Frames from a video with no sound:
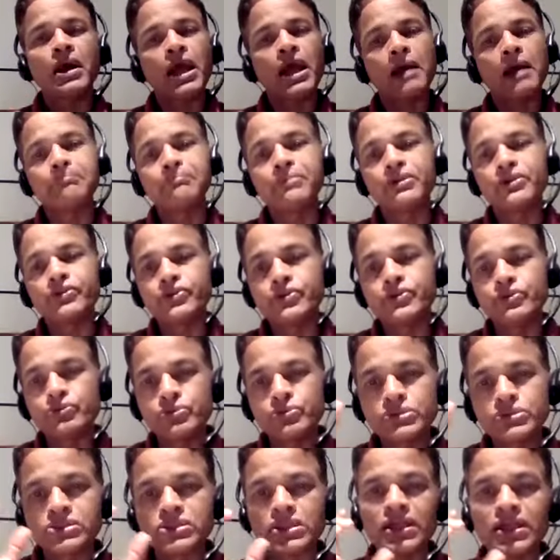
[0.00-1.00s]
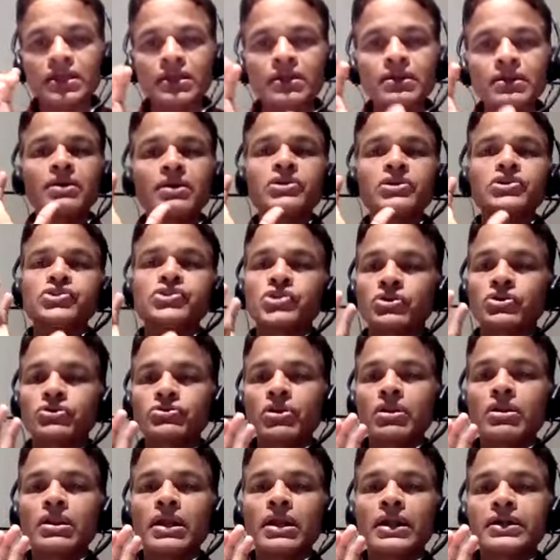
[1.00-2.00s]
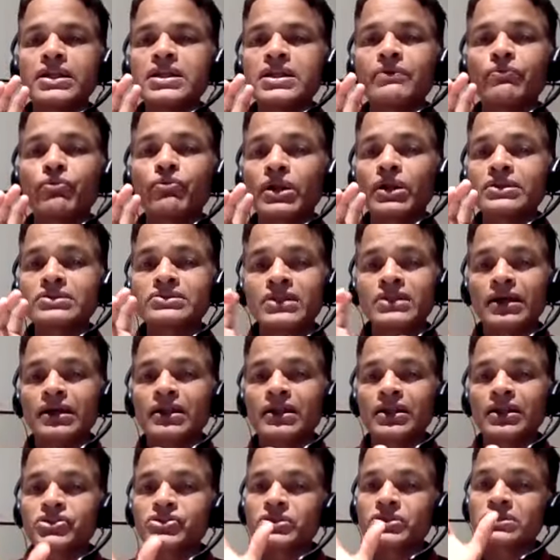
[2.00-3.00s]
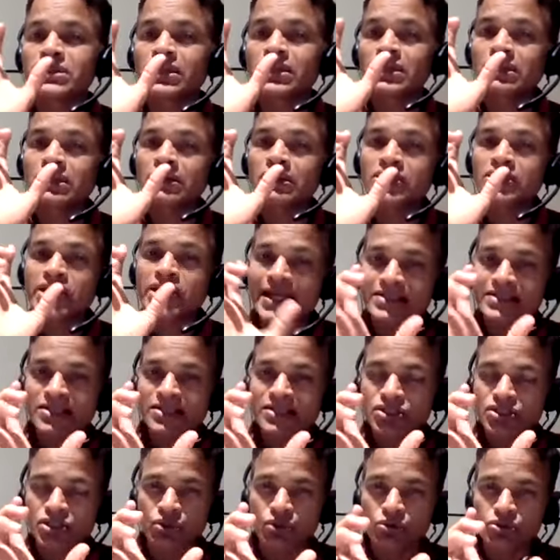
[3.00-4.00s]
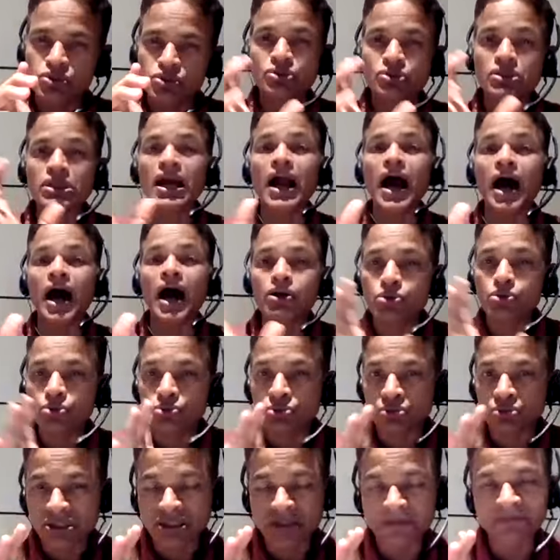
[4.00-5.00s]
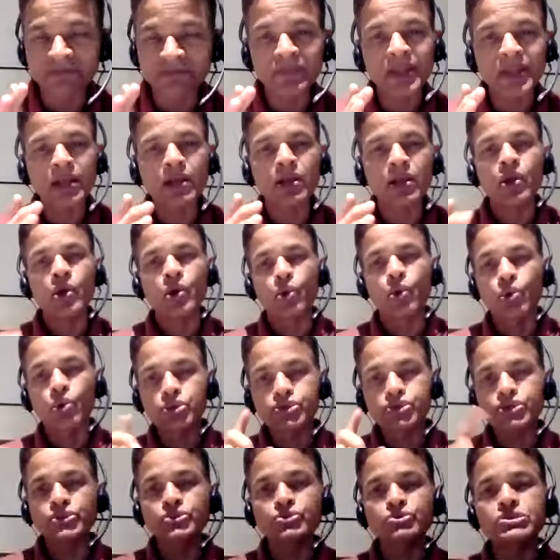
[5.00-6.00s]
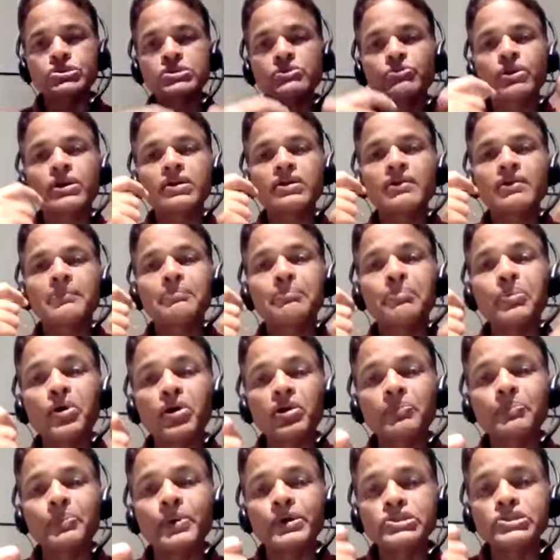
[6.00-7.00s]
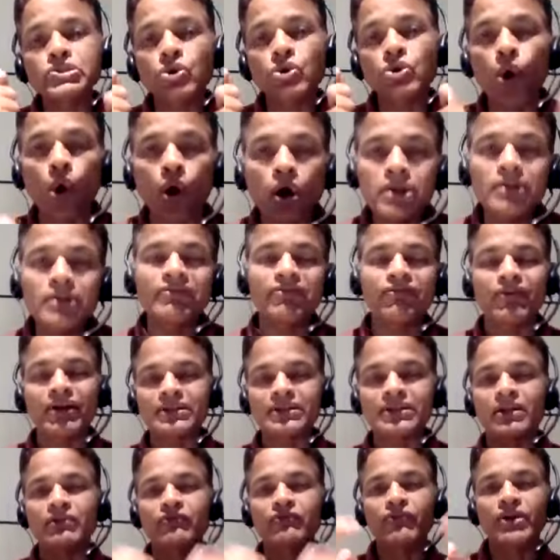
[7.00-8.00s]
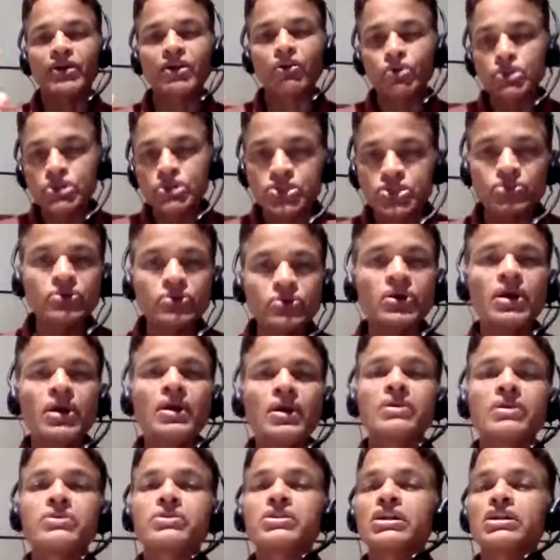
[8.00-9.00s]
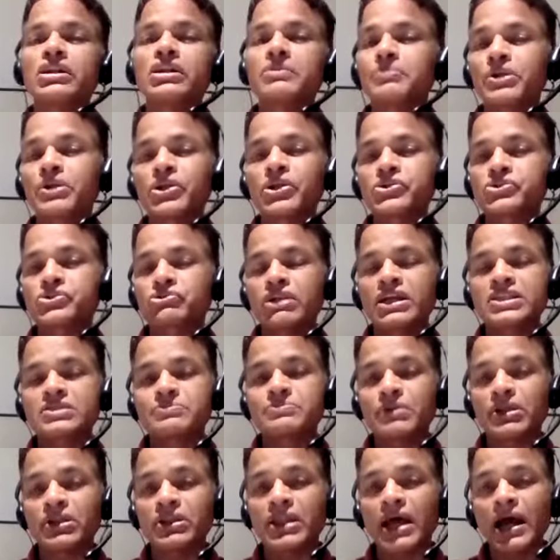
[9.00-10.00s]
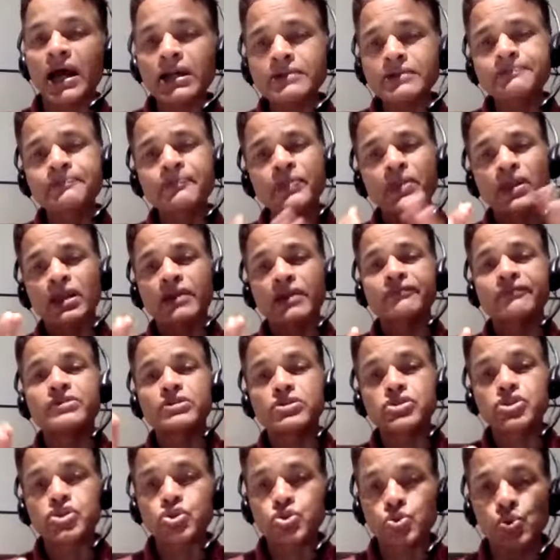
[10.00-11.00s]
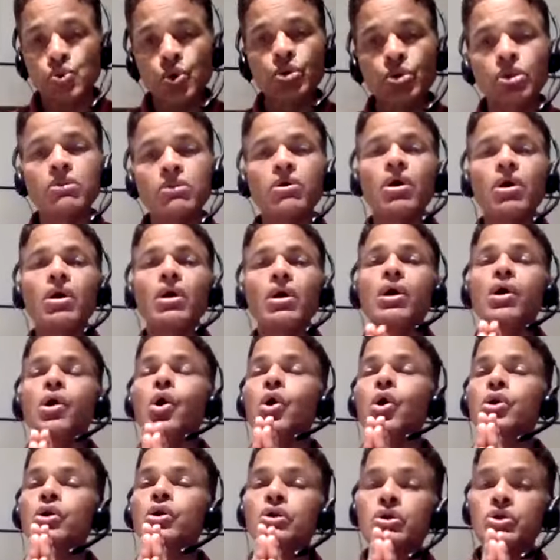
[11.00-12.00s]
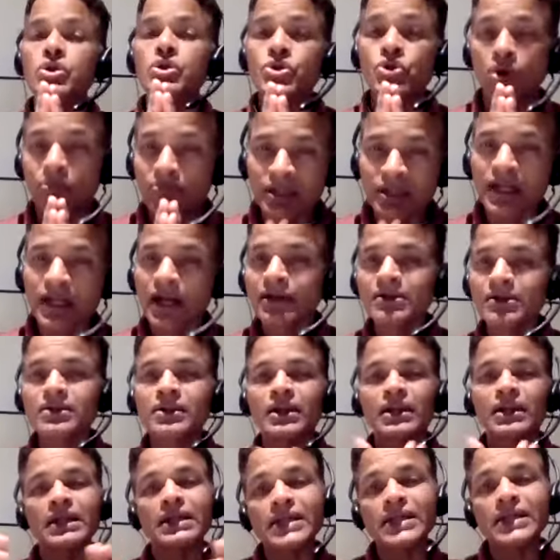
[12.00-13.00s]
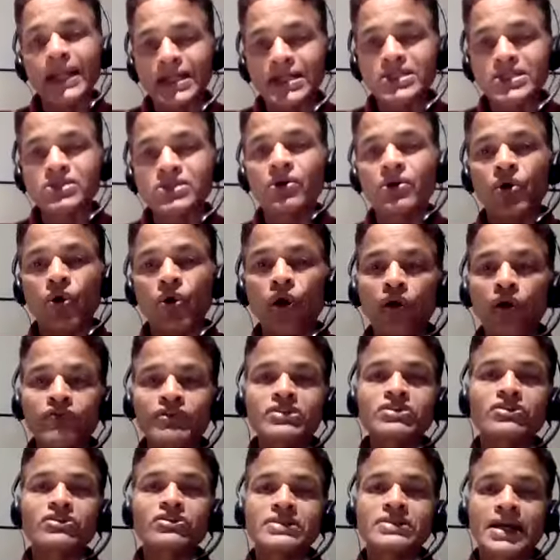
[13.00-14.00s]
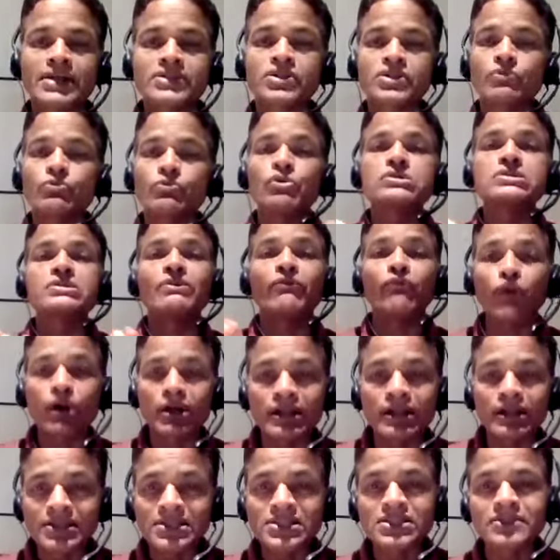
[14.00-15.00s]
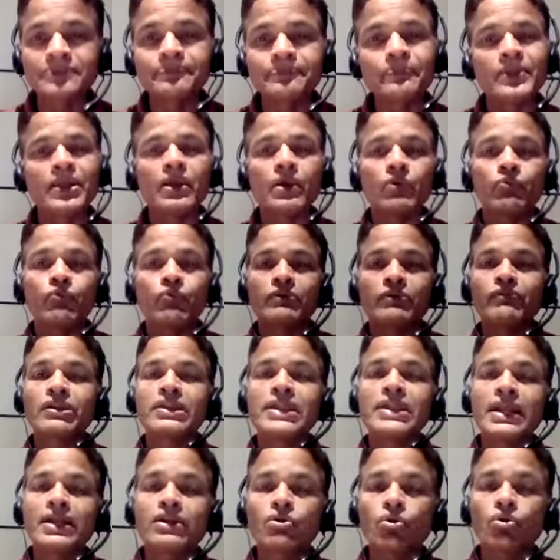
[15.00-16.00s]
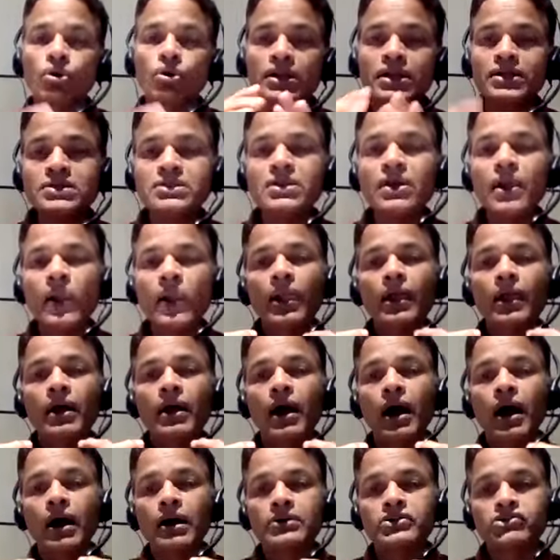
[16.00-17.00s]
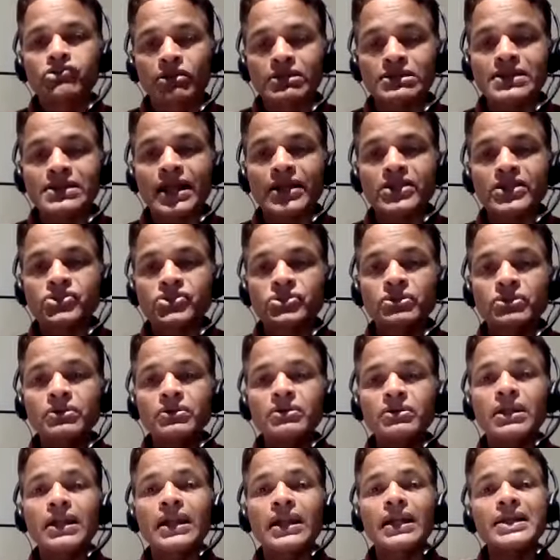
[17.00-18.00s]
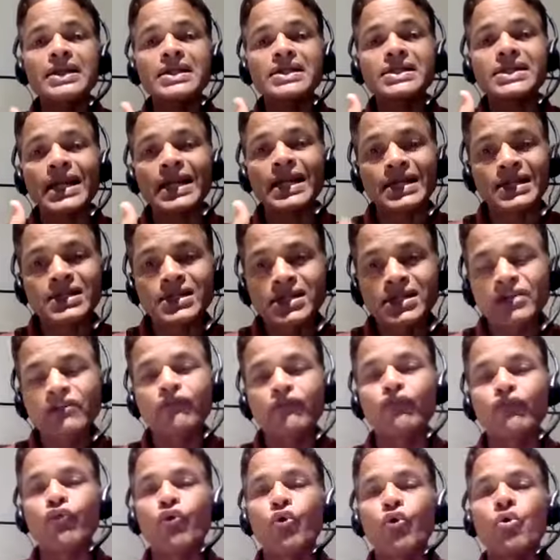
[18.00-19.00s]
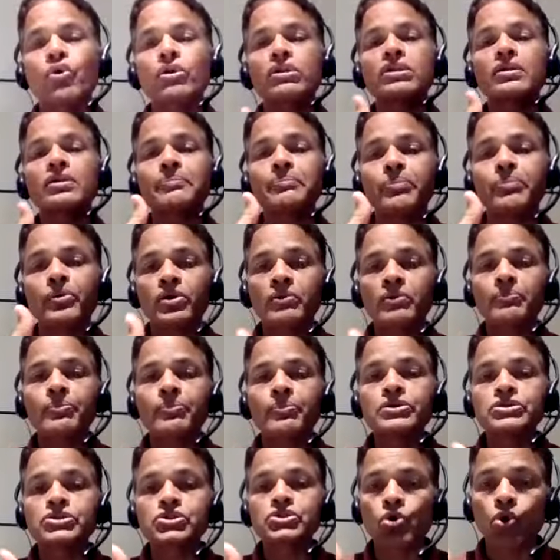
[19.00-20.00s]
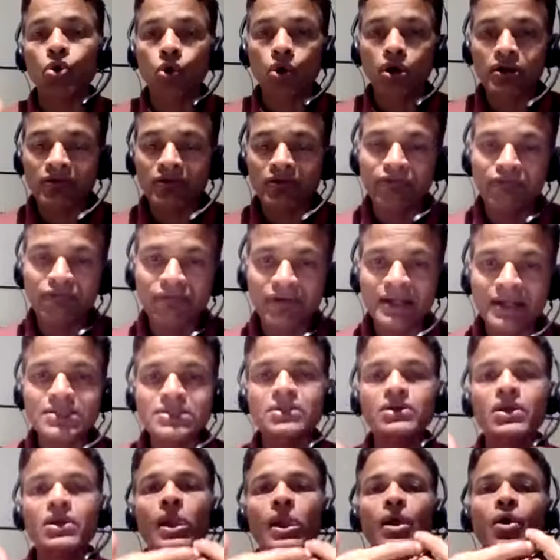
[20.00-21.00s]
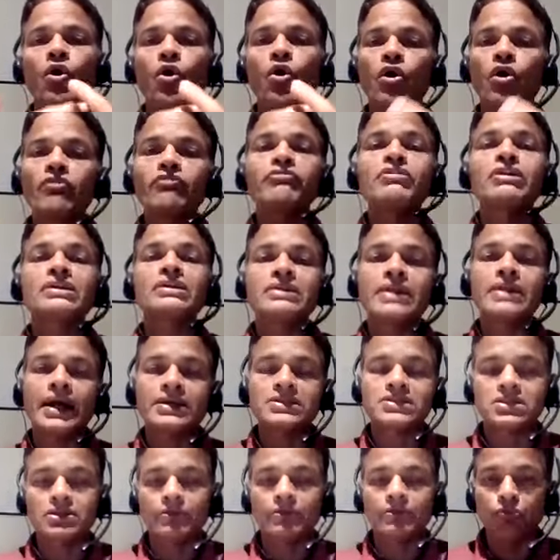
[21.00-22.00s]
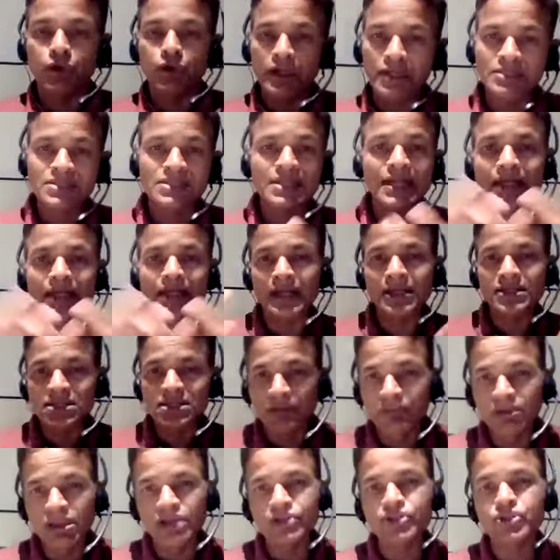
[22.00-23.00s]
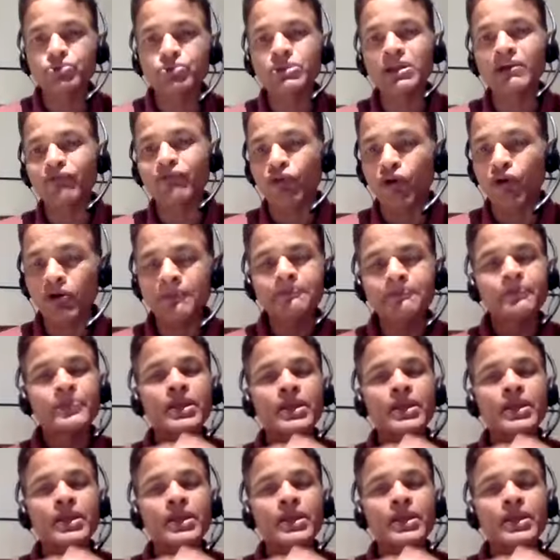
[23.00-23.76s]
have been used in general anti-avoidance regulations in taxation also. The GAR rules also use the word purpose or effect, and where also the interpretation has been that if the sole or dominant intent of a transaction was avoidance, one would then call it a transaction intended for the purpose or effect of a tax avoidance. Getting a similar cue, therefore,